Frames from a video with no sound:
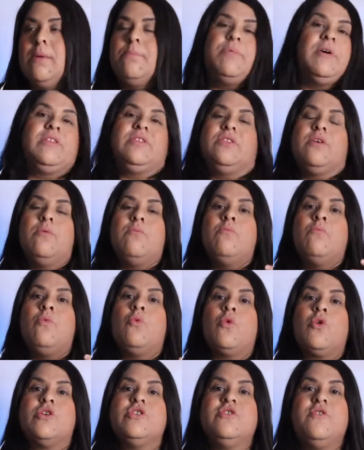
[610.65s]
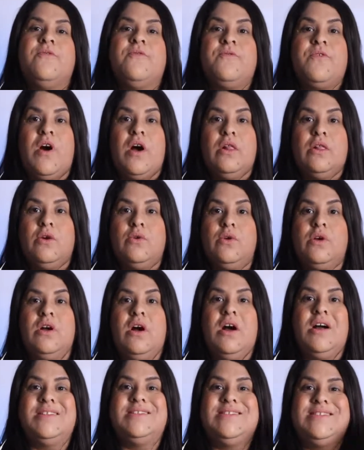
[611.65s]
But the more you follow
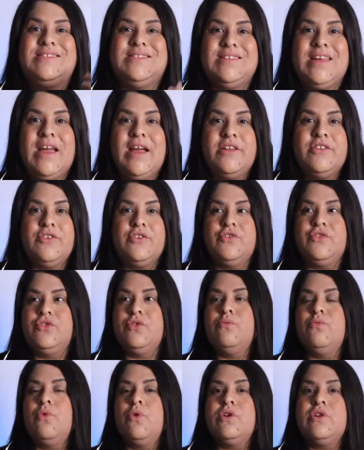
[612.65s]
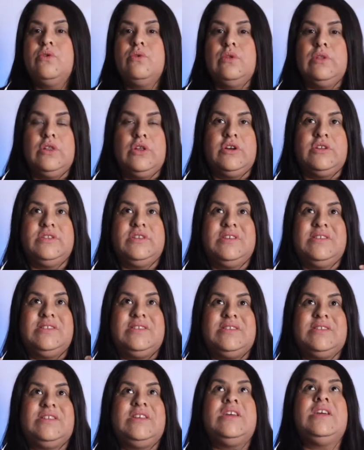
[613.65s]
God's standards, the more you look to
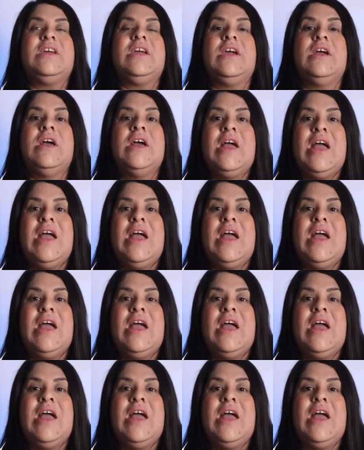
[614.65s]
seek